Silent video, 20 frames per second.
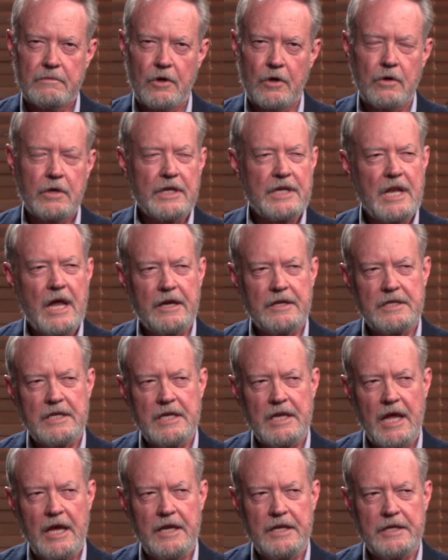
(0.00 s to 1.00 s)
early
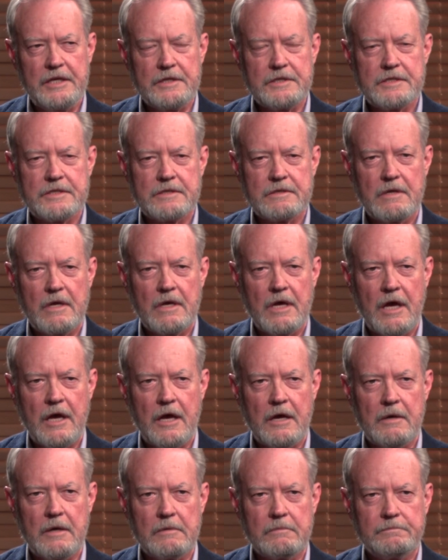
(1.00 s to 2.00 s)

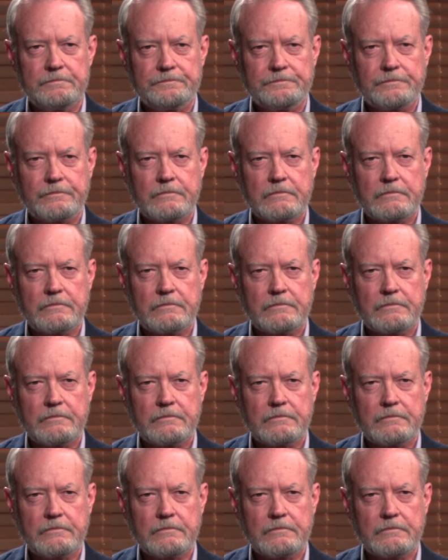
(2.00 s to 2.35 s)
1980s,